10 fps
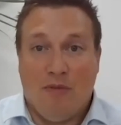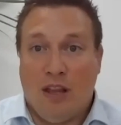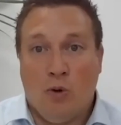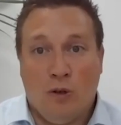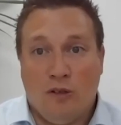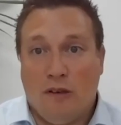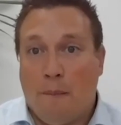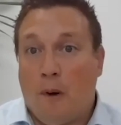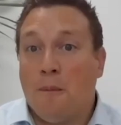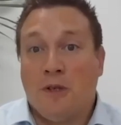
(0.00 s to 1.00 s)
they would a
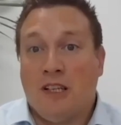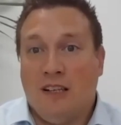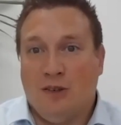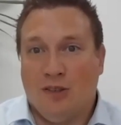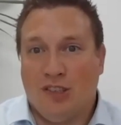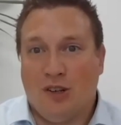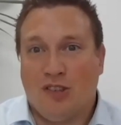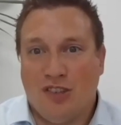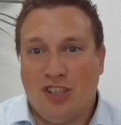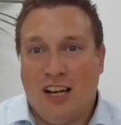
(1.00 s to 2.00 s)
property or
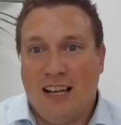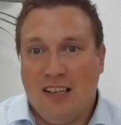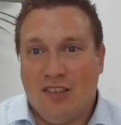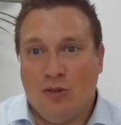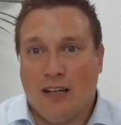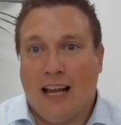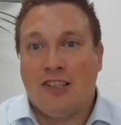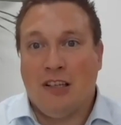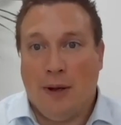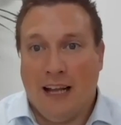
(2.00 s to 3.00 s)
stocks and shares or
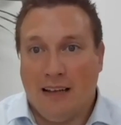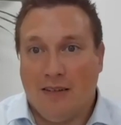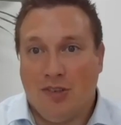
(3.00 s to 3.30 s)
cash in the bank.